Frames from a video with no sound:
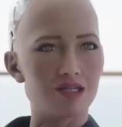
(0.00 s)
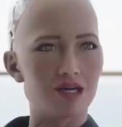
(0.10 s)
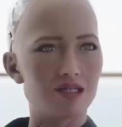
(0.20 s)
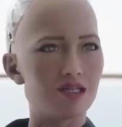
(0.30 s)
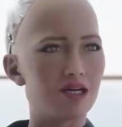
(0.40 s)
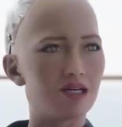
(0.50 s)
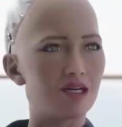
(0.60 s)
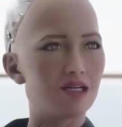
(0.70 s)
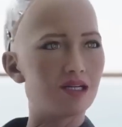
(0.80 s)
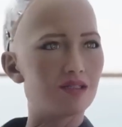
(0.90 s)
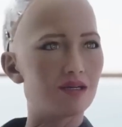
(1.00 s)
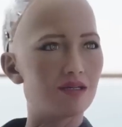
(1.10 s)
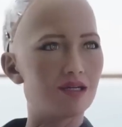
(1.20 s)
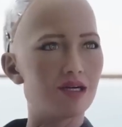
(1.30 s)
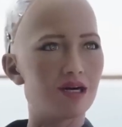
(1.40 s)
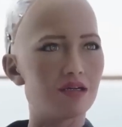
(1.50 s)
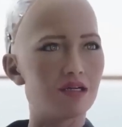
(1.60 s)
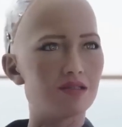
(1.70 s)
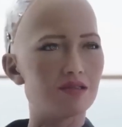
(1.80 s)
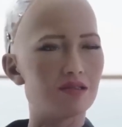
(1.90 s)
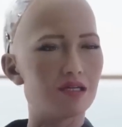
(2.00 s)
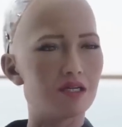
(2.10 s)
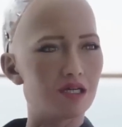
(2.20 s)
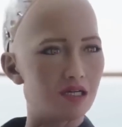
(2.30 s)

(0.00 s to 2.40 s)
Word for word: citizenship in a country? That's no longer the